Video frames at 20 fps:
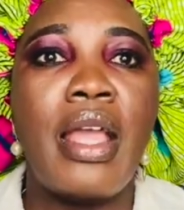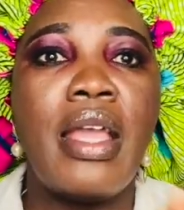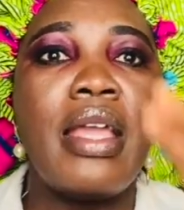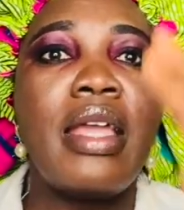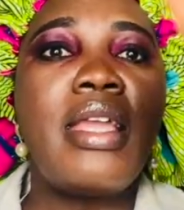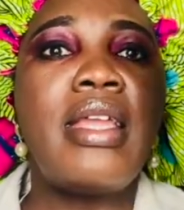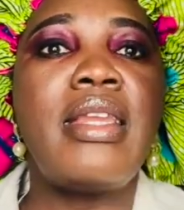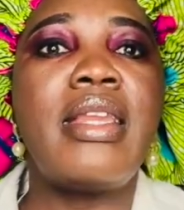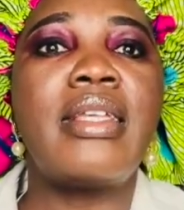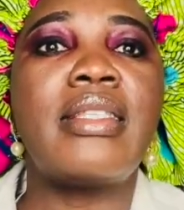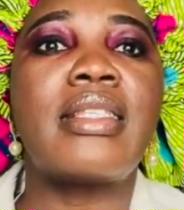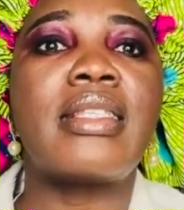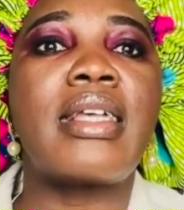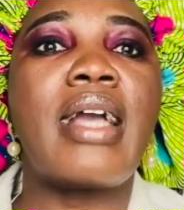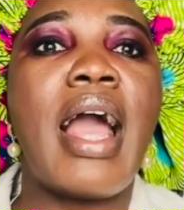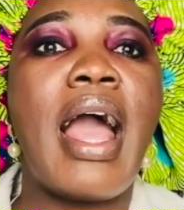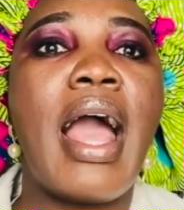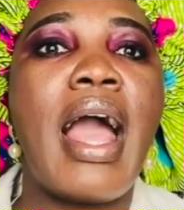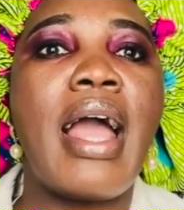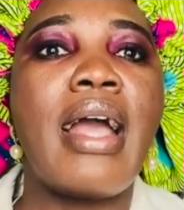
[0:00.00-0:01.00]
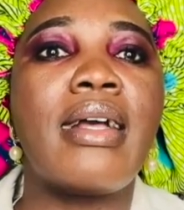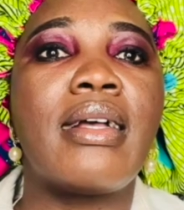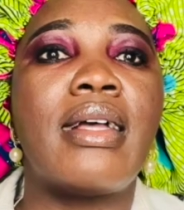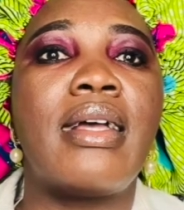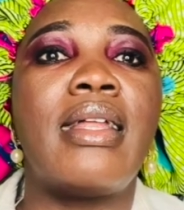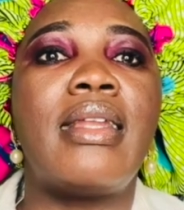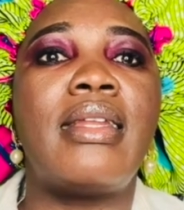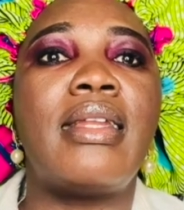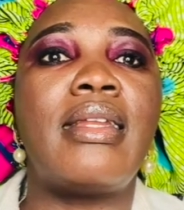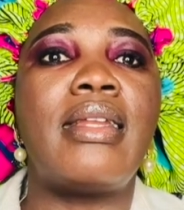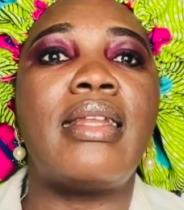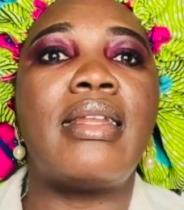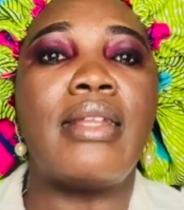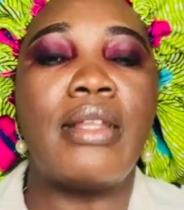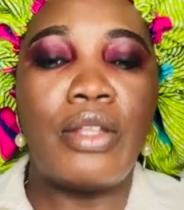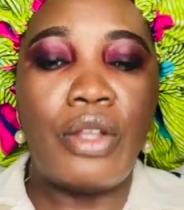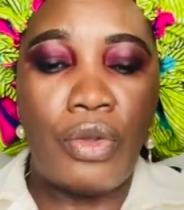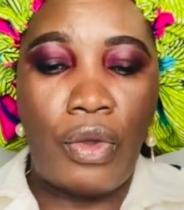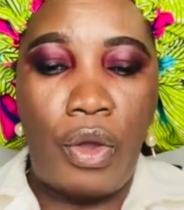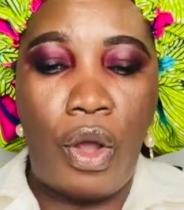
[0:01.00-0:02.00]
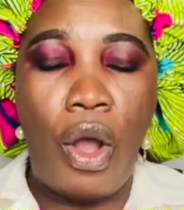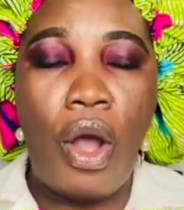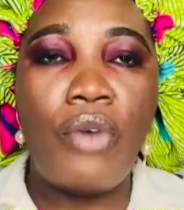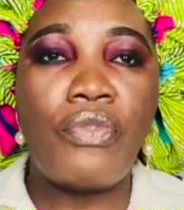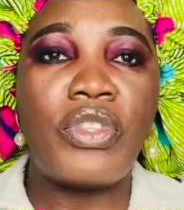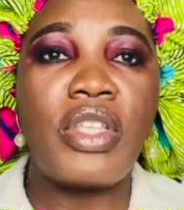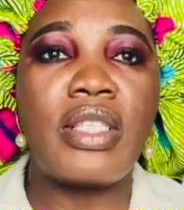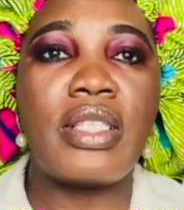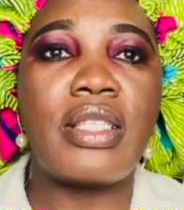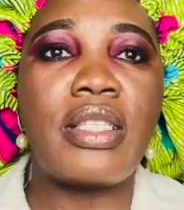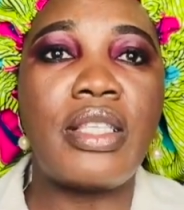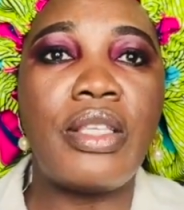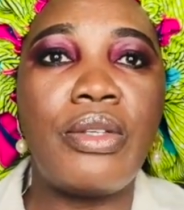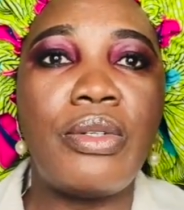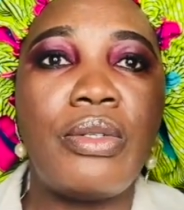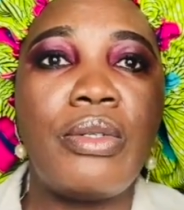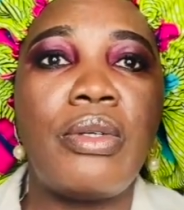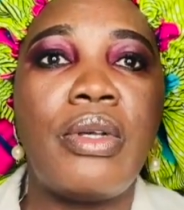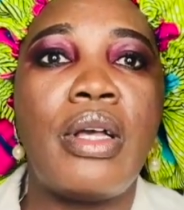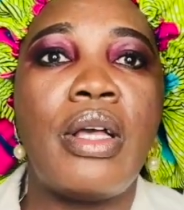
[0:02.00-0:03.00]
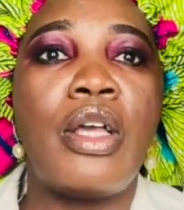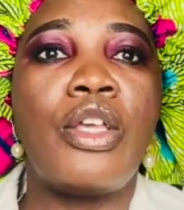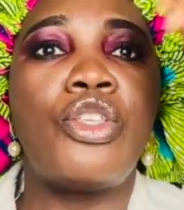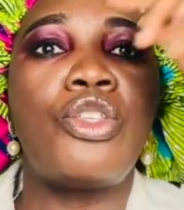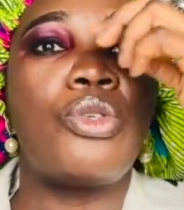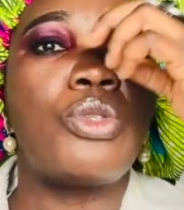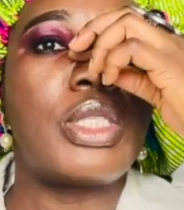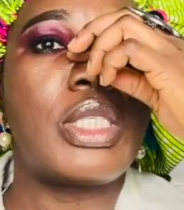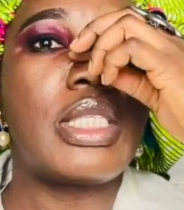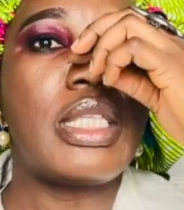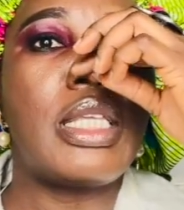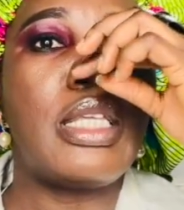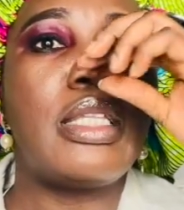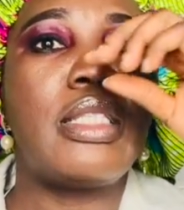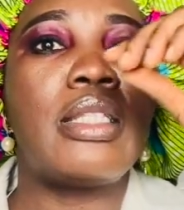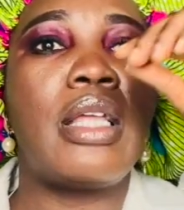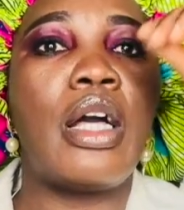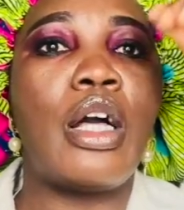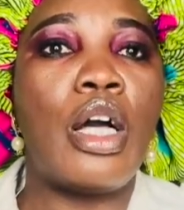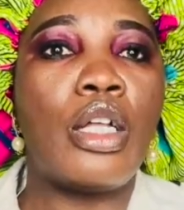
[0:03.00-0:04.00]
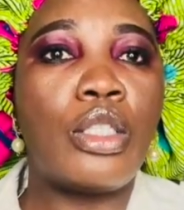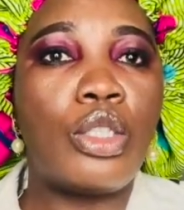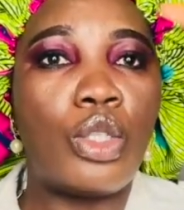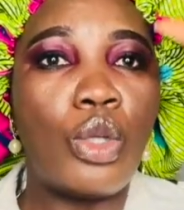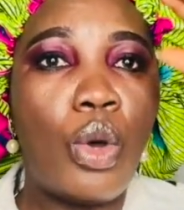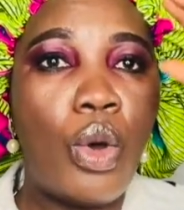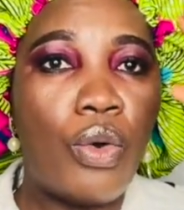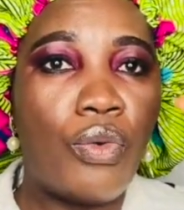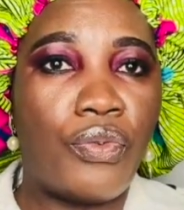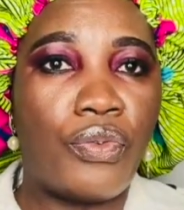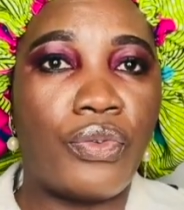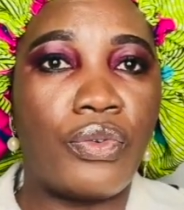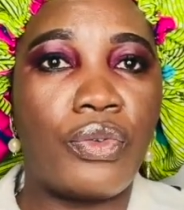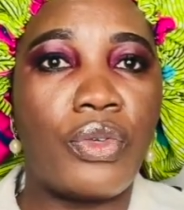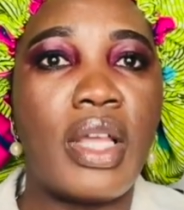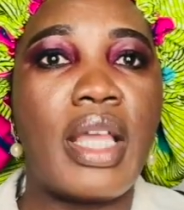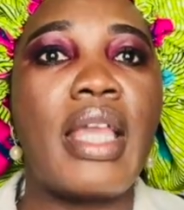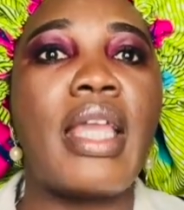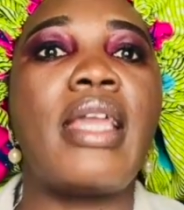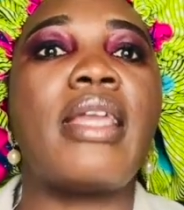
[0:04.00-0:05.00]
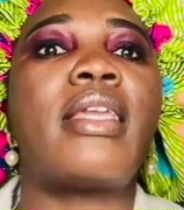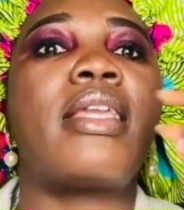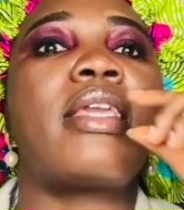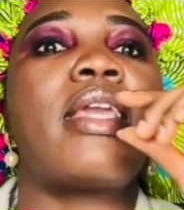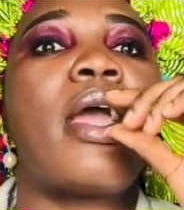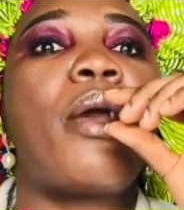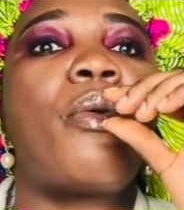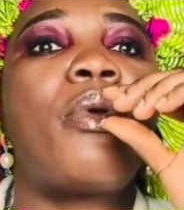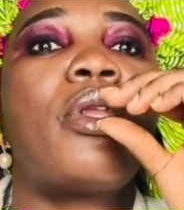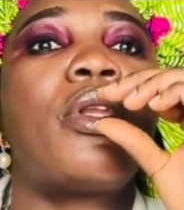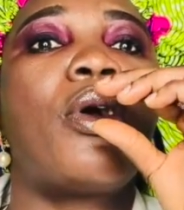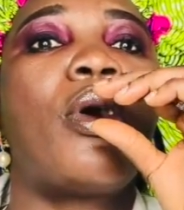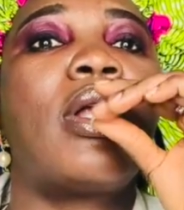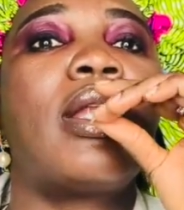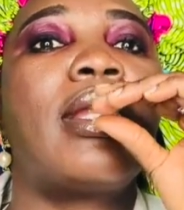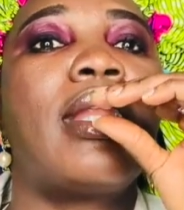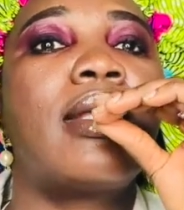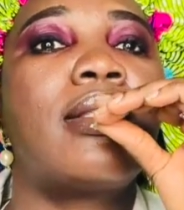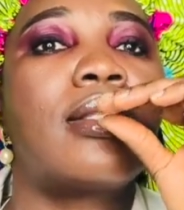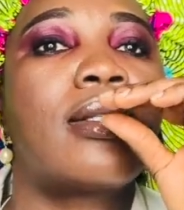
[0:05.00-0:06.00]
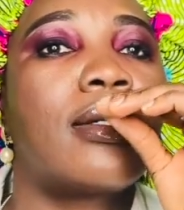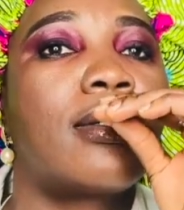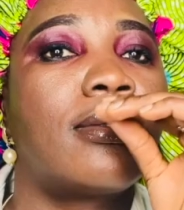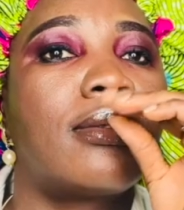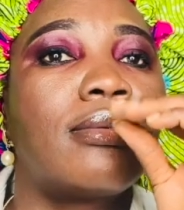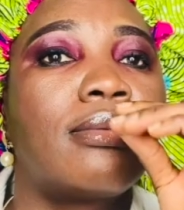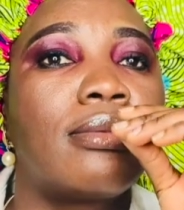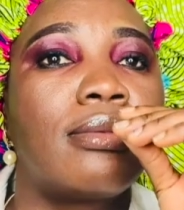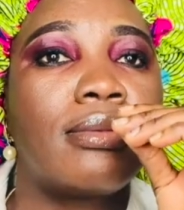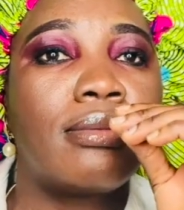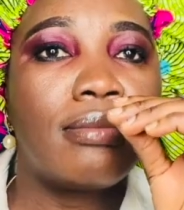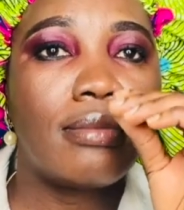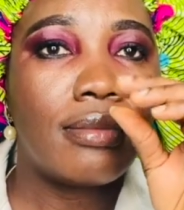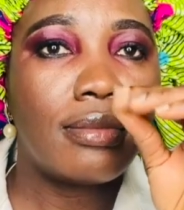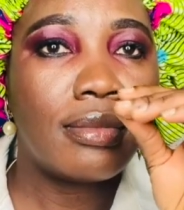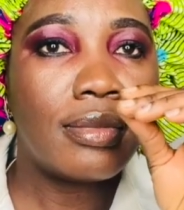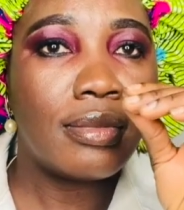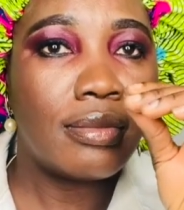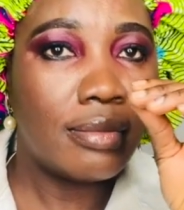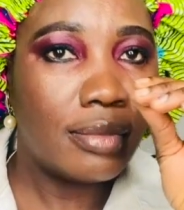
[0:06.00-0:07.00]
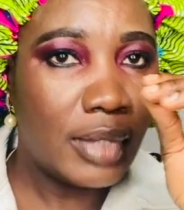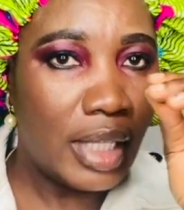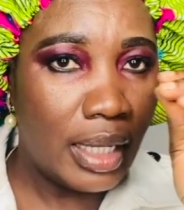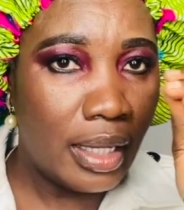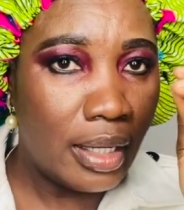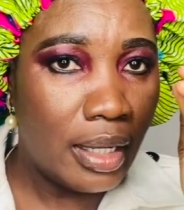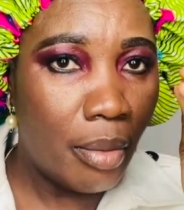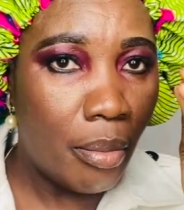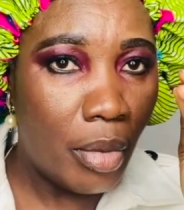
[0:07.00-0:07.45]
In the sky of the seal, you see a dove, a carrying a letter in the